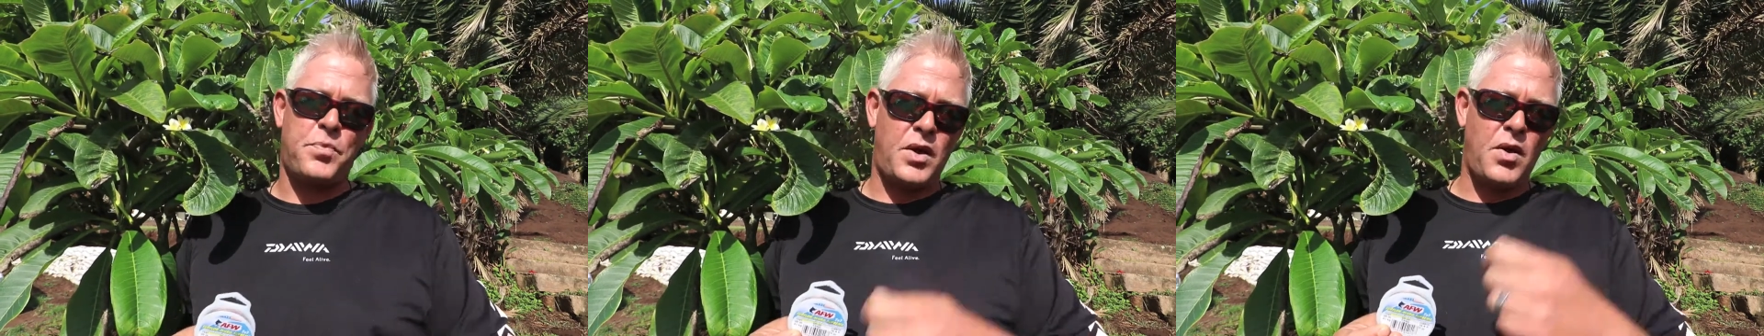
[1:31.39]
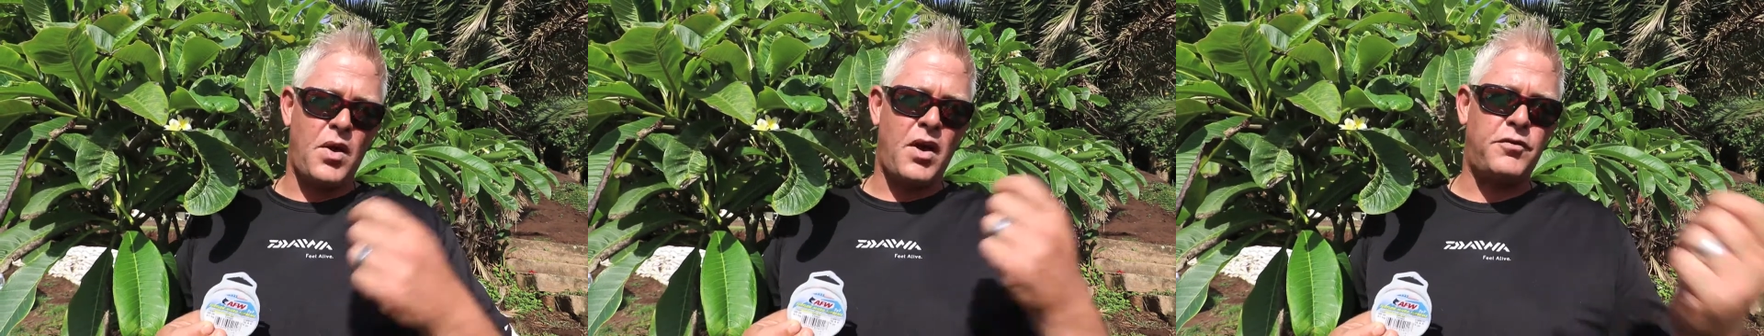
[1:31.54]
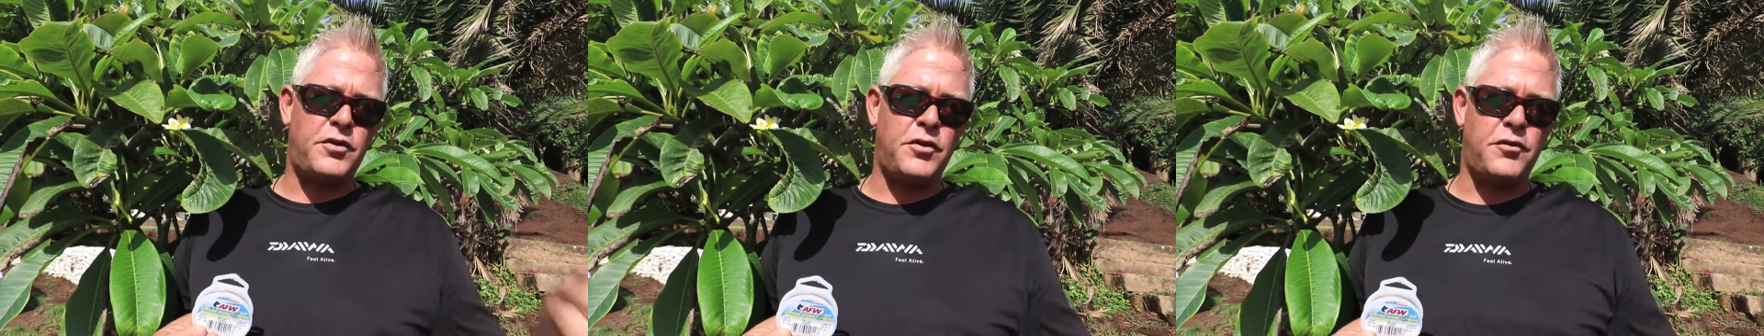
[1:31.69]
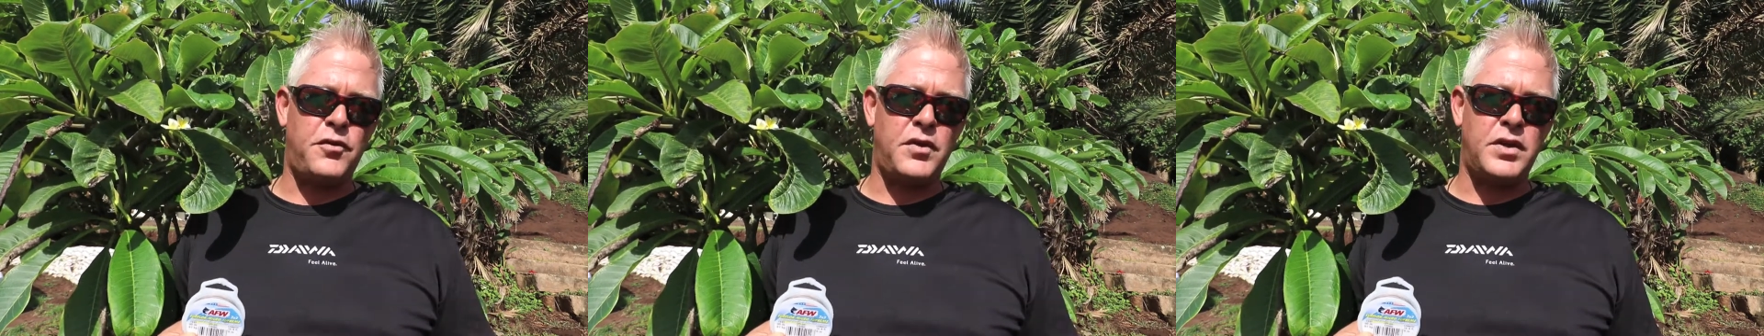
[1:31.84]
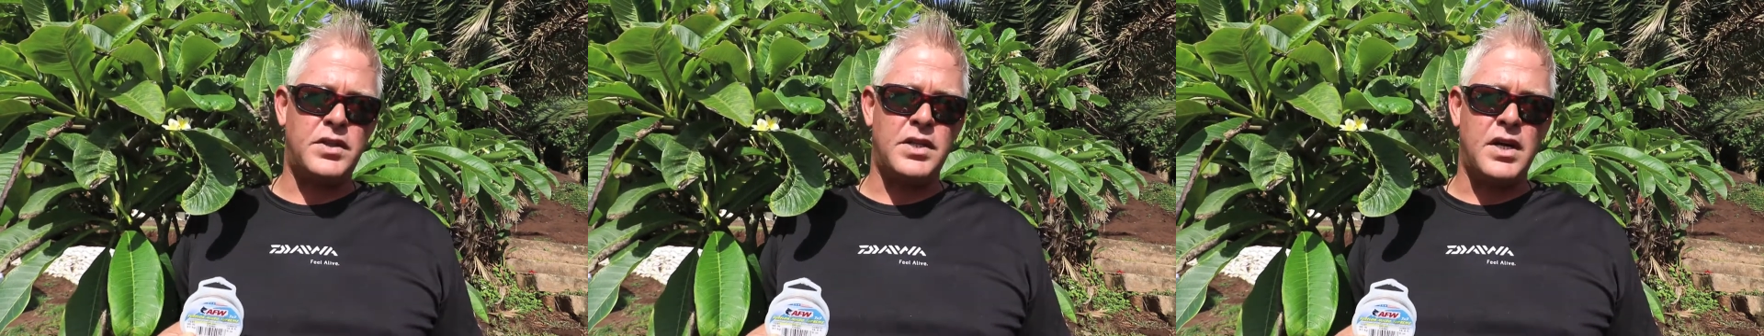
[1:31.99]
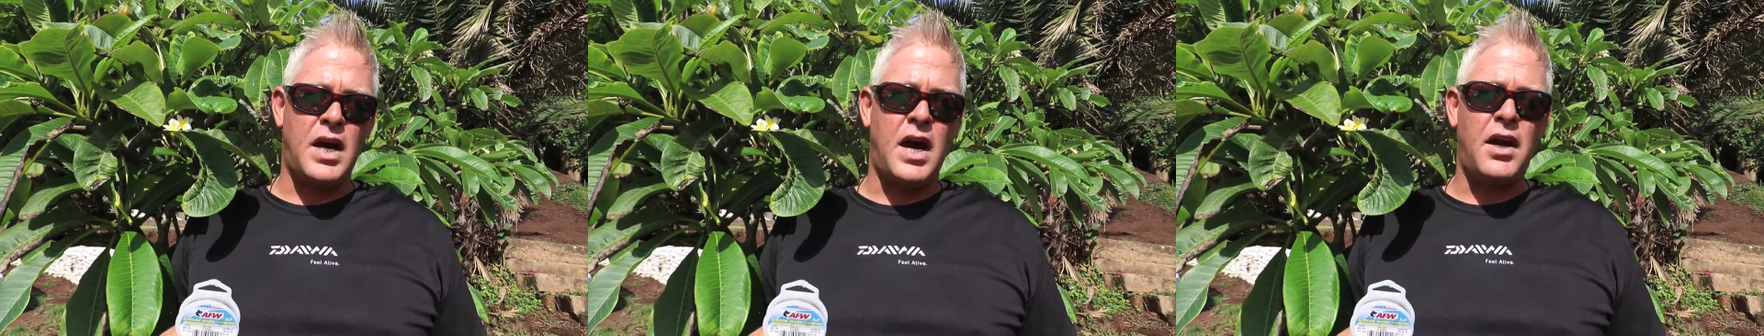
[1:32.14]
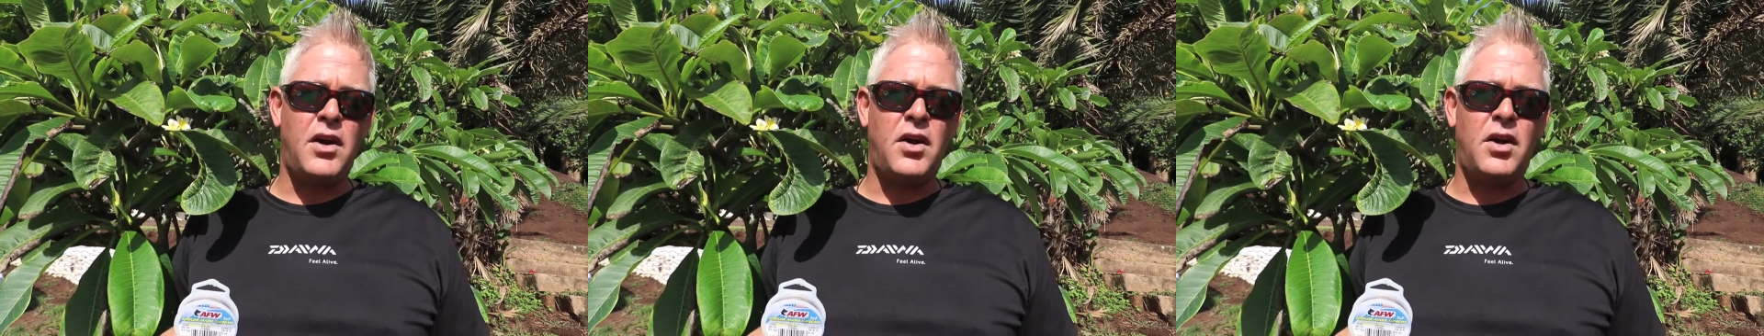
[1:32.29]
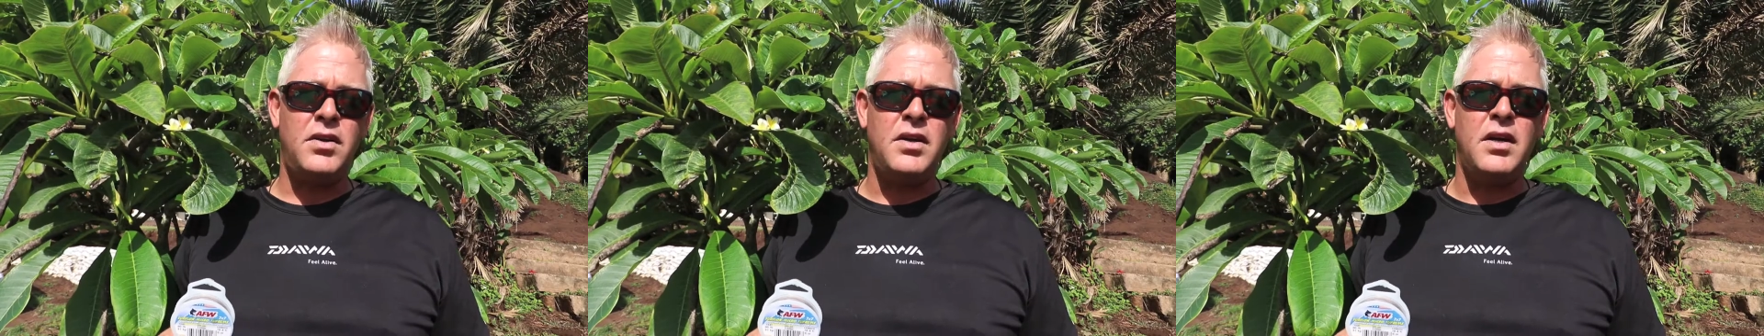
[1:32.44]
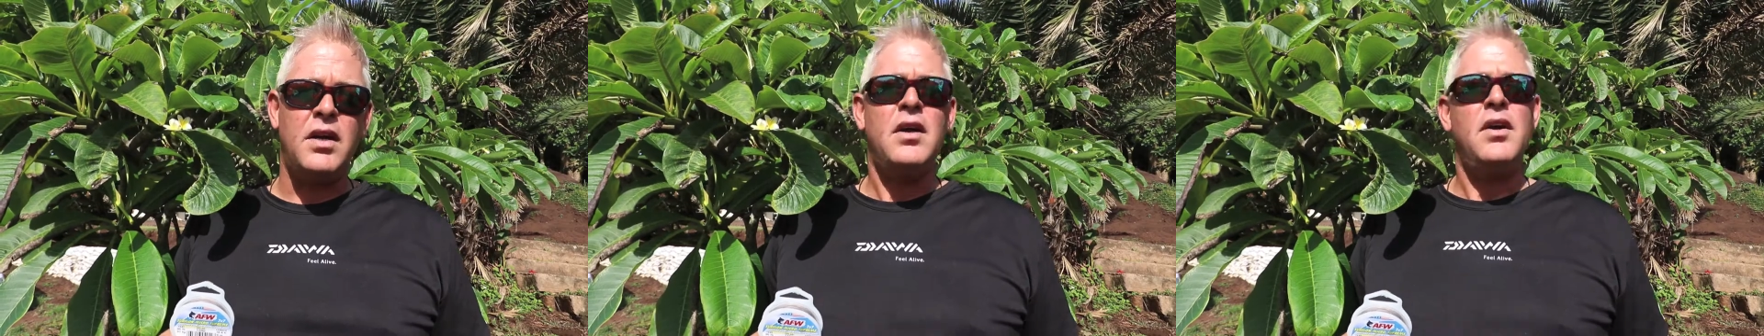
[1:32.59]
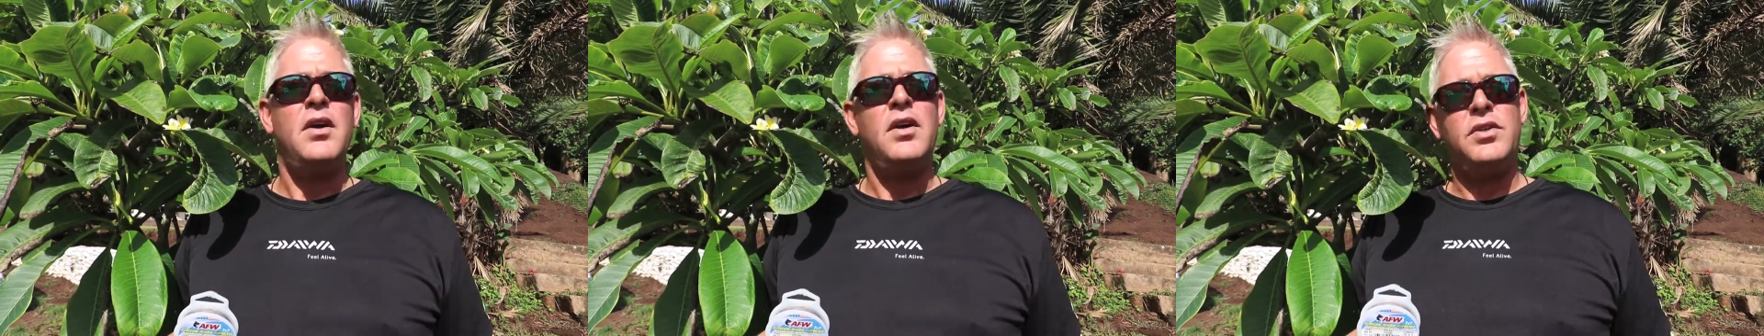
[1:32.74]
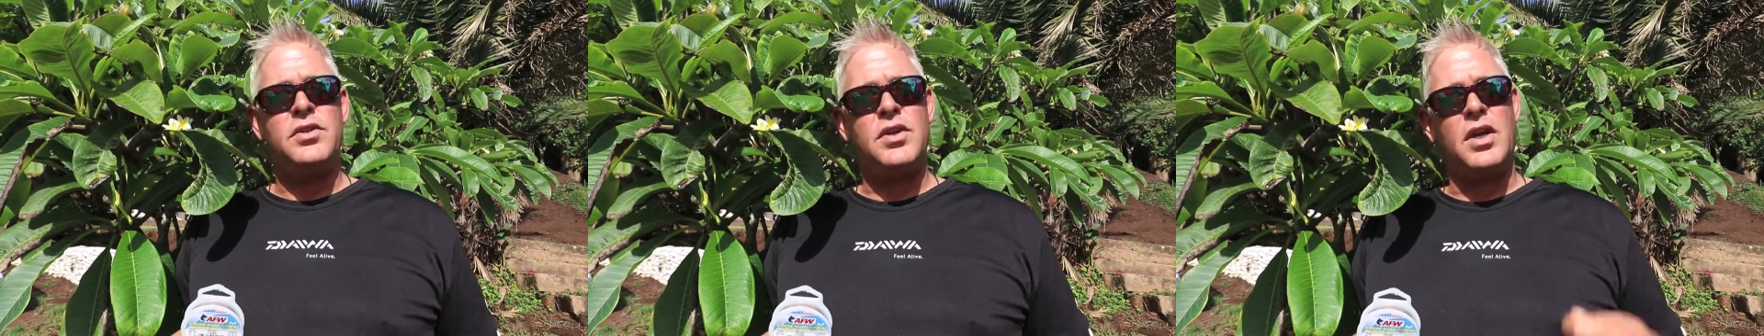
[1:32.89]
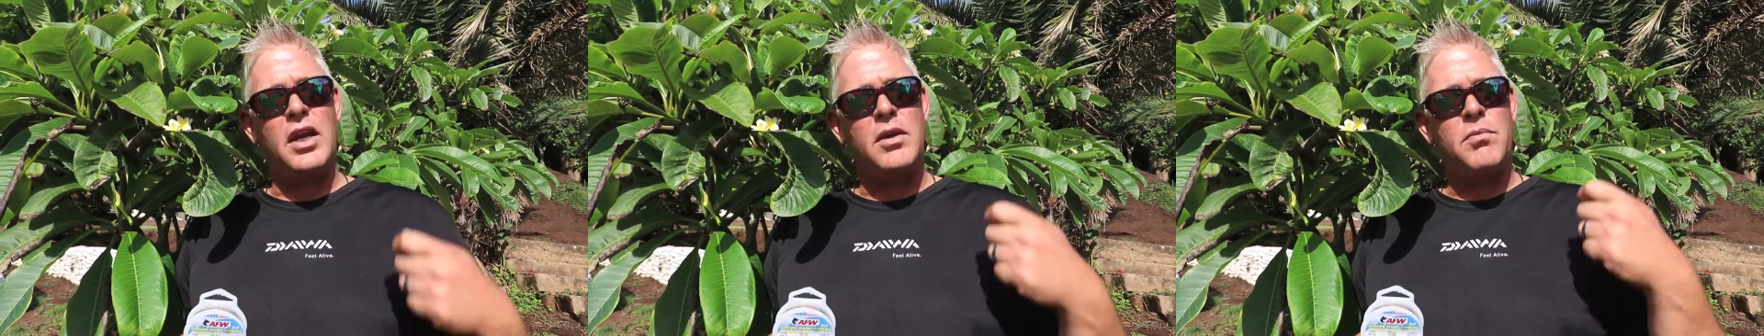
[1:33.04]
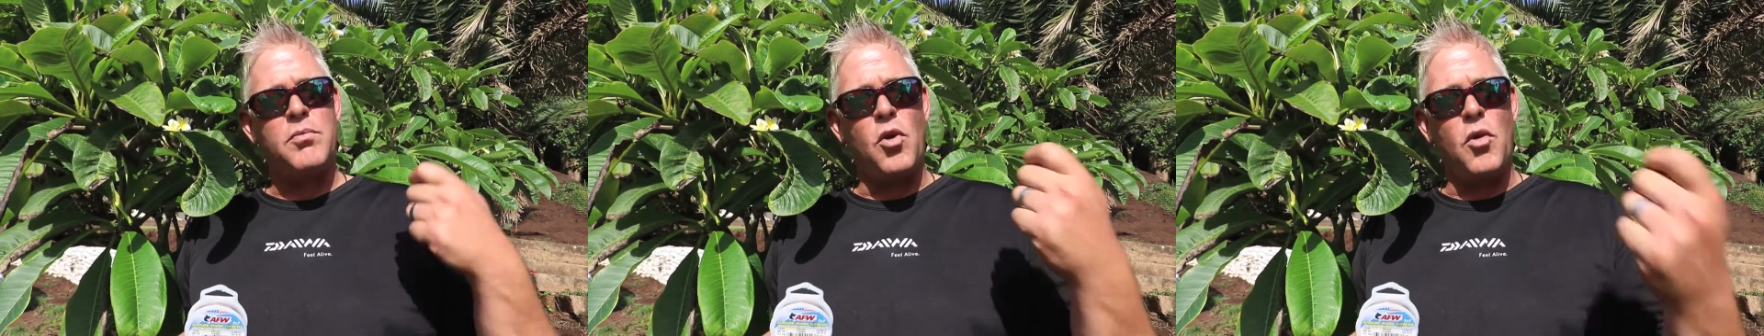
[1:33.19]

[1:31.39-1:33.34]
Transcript: You have to fish nylon to get